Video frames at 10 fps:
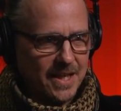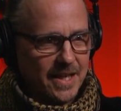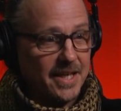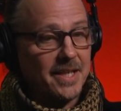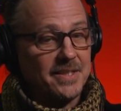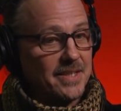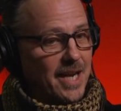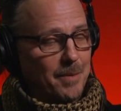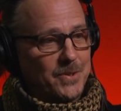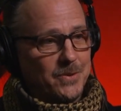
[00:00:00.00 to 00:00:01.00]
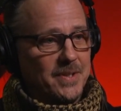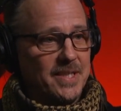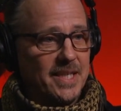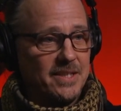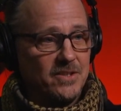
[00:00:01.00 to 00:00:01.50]
And it's an opportunity
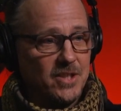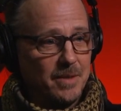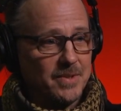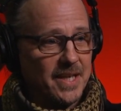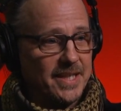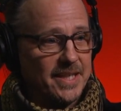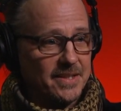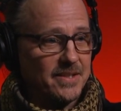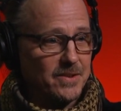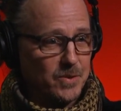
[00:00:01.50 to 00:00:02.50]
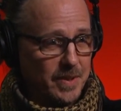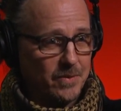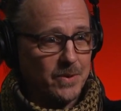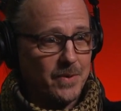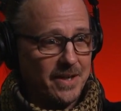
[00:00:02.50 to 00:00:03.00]
that James and I get to speak
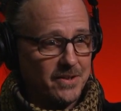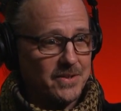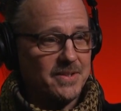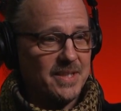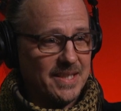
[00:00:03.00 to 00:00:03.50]
with the writers in